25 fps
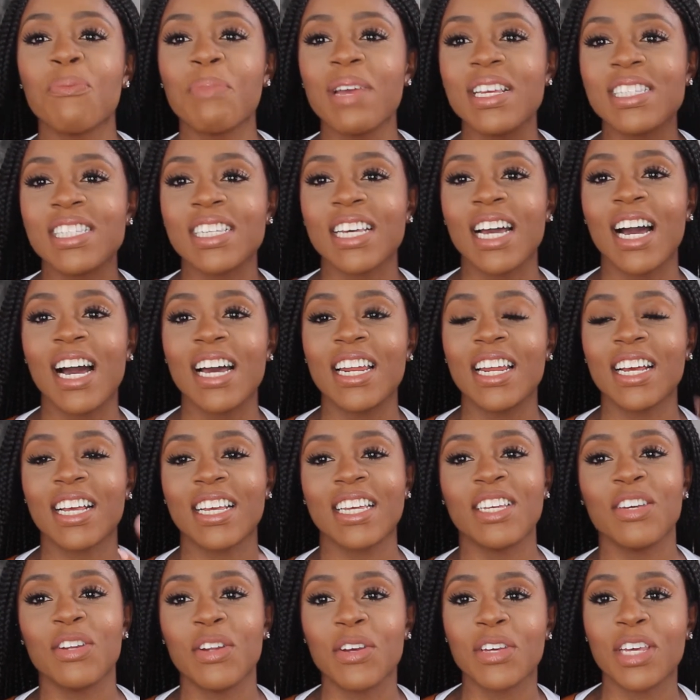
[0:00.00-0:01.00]
for me to kind of
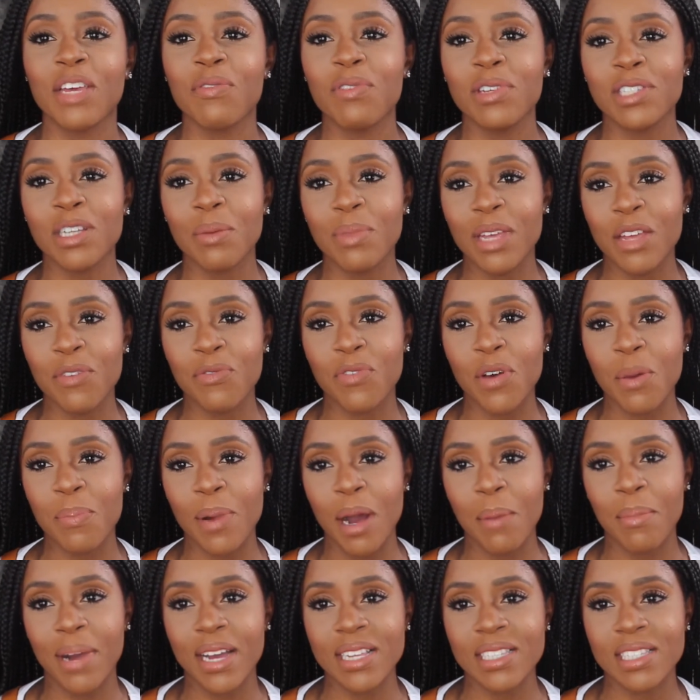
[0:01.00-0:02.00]
you know give you some info
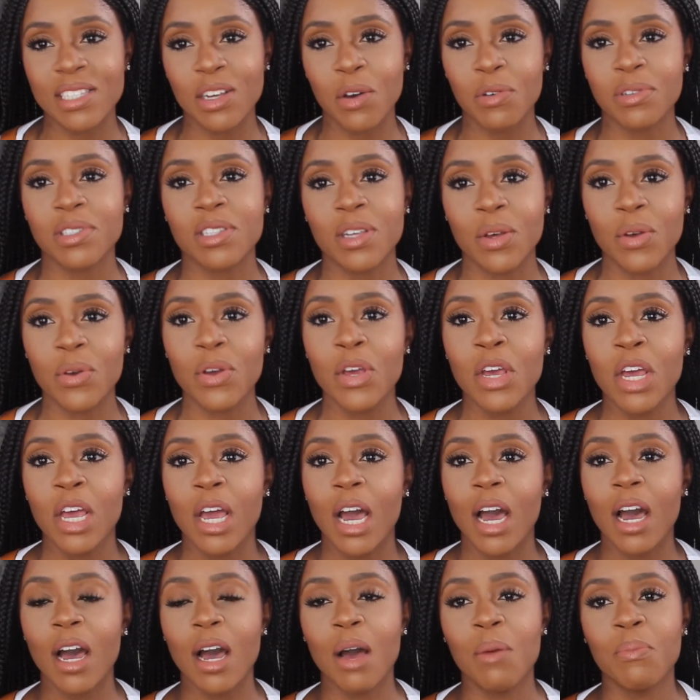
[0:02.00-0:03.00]
about myself so
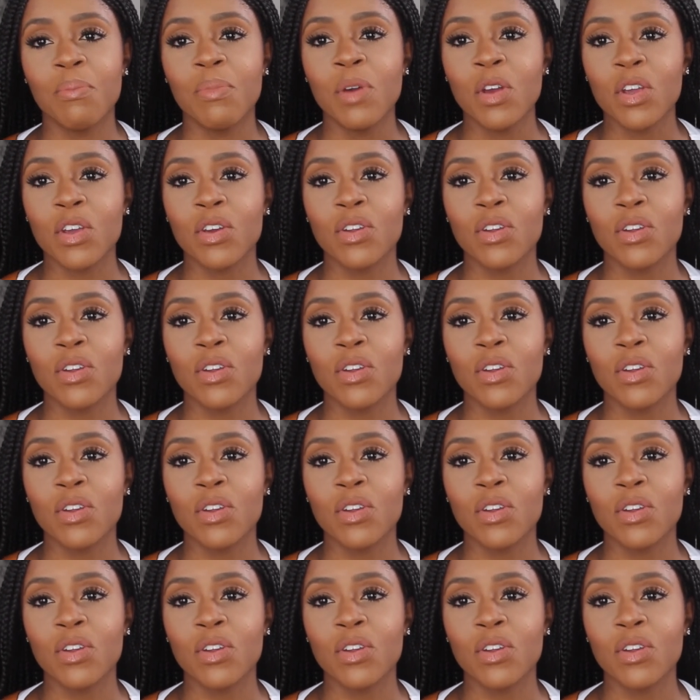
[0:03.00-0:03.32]
um,